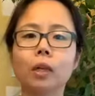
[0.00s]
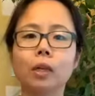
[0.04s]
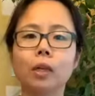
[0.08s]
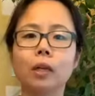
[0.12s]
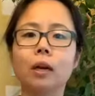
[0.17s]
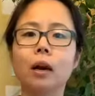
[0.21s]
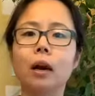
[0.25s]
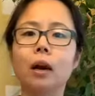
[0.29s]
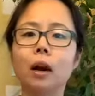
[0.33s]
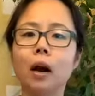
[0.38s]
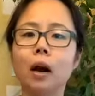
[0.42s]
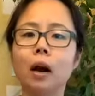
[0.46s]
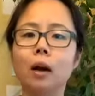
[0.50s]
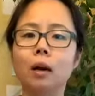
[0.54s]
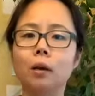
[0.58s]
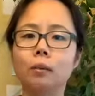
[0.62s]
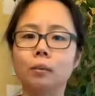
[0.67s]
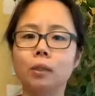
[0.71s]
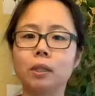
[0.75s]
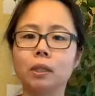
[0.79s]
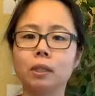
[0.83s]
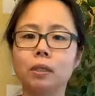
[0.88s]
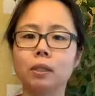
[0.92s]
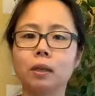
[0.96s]
in our
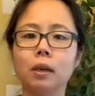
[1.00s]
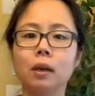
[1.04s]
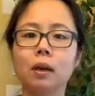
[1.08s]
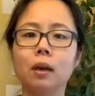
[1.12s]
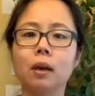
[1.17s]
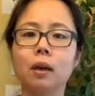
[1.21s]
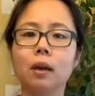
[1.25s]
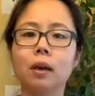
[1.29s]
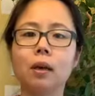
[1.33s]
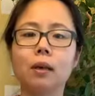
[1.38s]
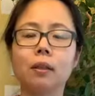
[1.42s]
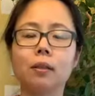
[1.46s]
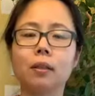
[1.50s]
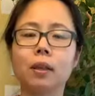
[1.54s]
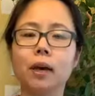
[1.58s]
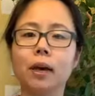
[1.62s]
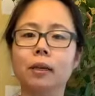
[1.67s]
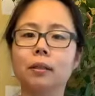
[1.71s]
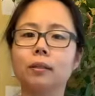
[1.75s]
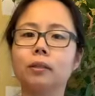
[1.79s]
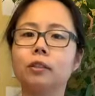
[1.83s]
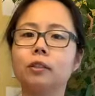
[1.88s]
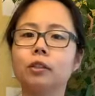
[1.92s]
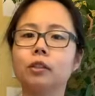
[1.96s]
arms
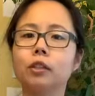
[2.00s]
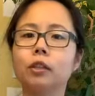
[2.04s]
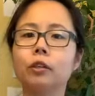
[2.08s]
that